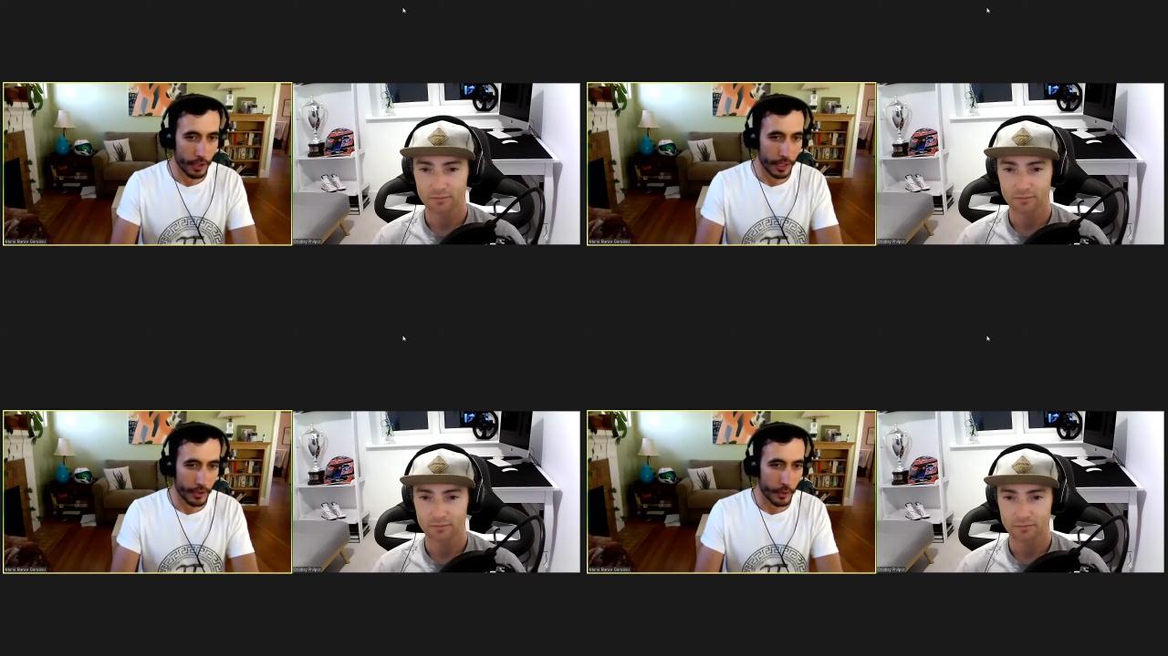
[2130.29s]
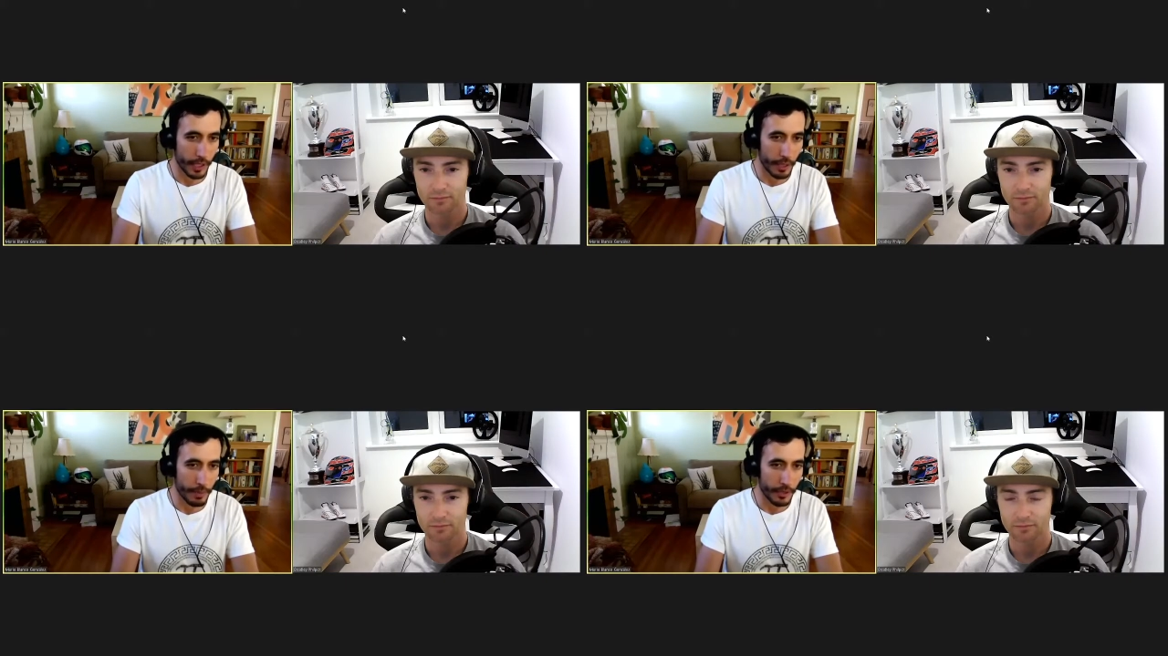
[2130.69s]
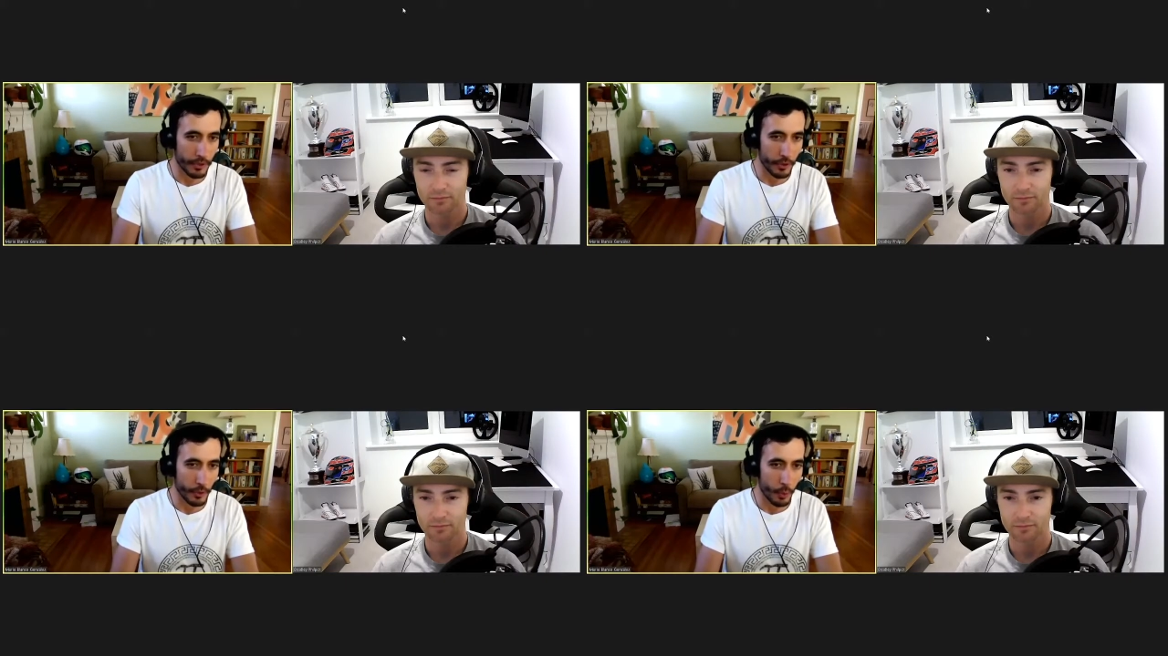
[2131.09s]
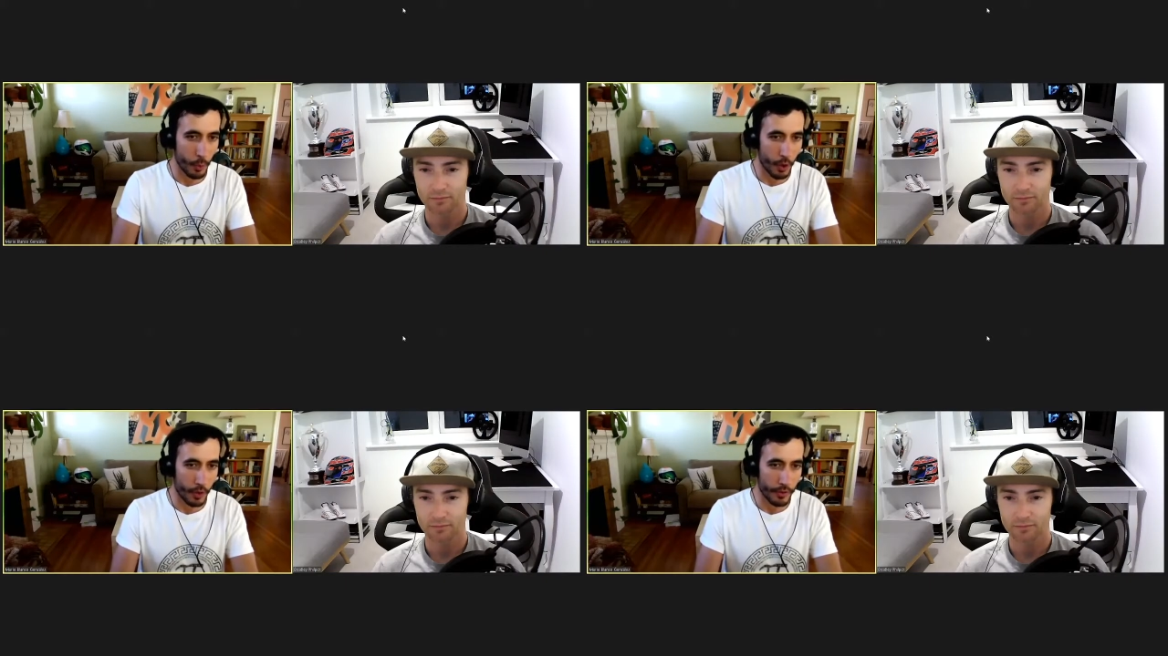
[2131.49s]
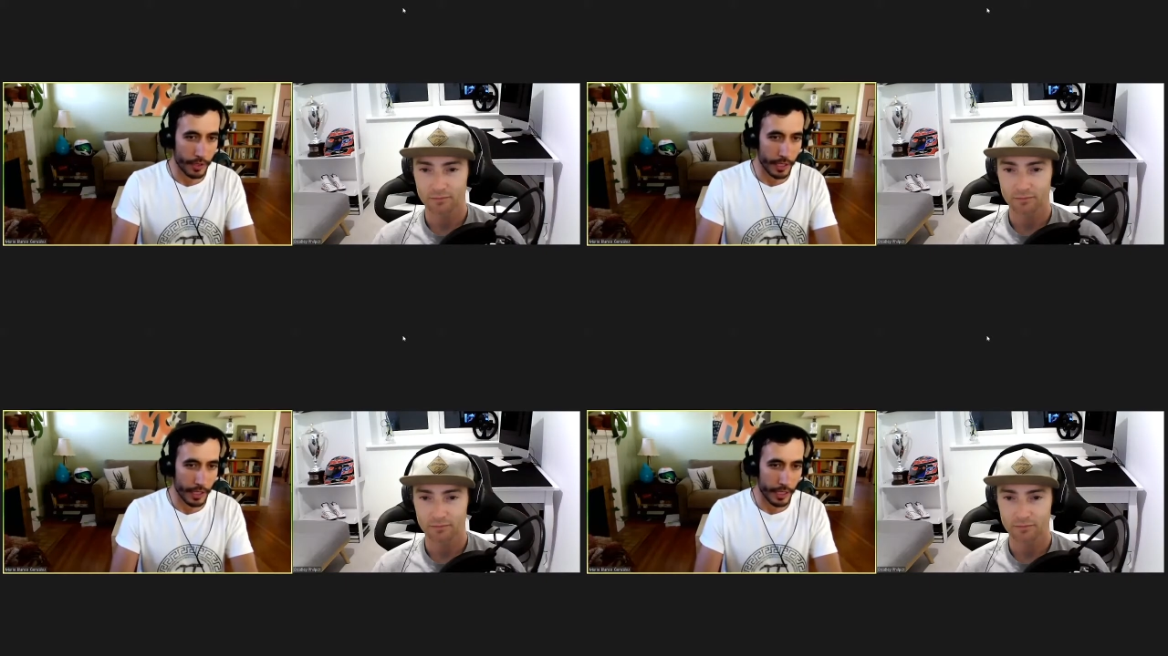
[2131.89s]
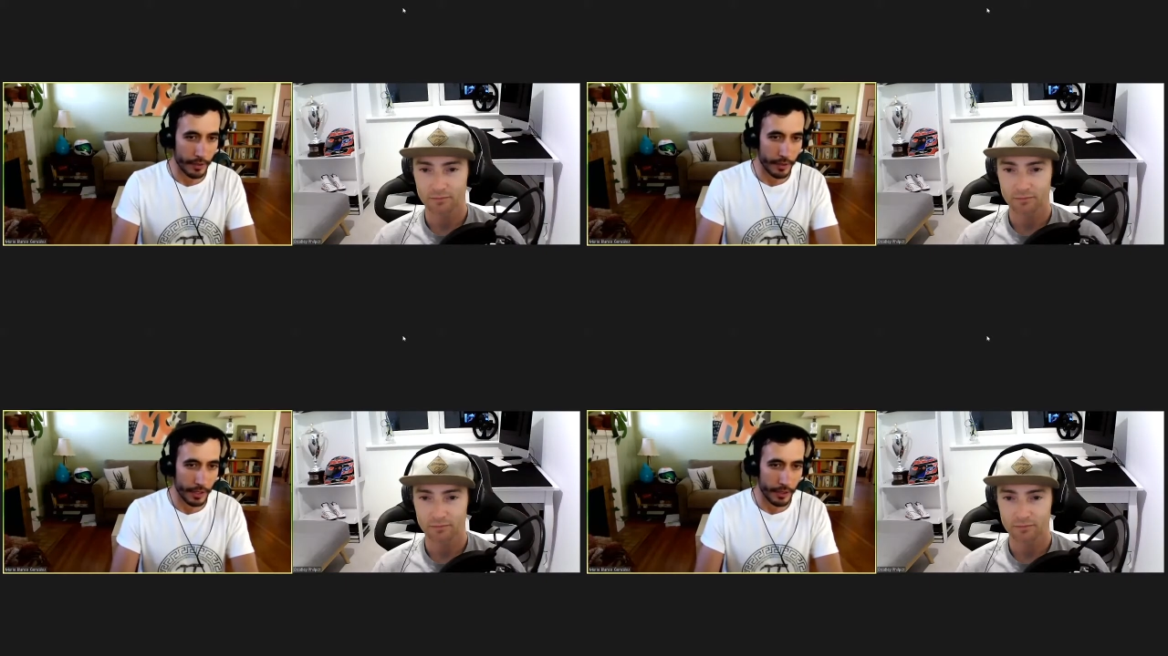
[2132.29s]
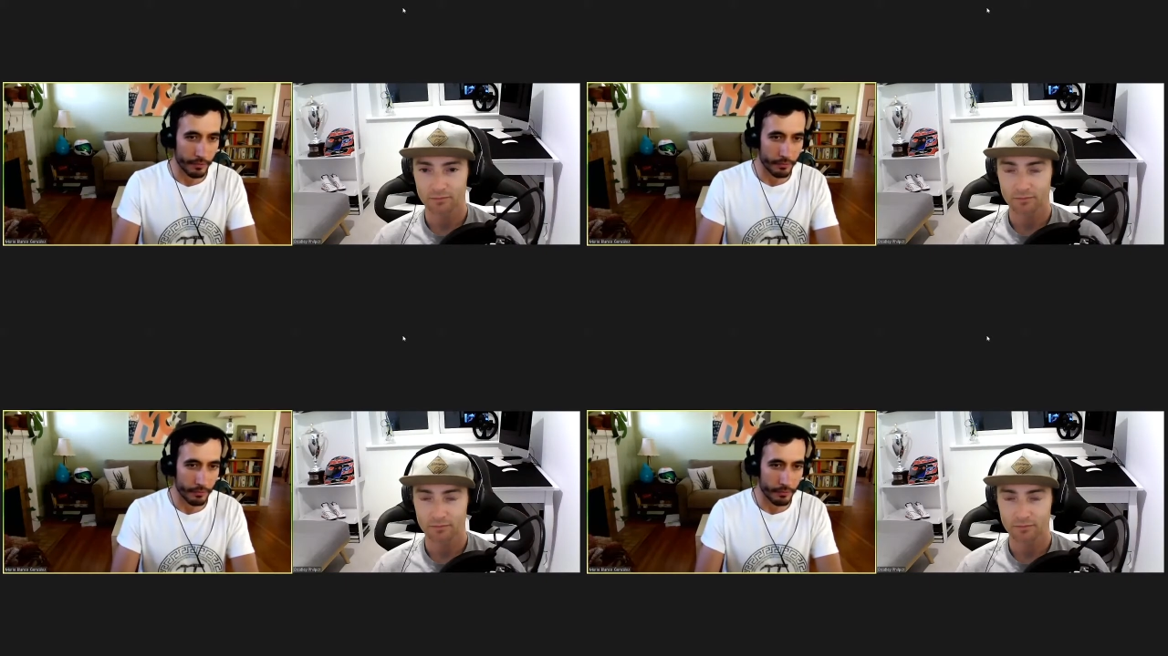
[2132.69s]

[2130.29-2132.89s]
Speaker 1: in the UK, but you won the, the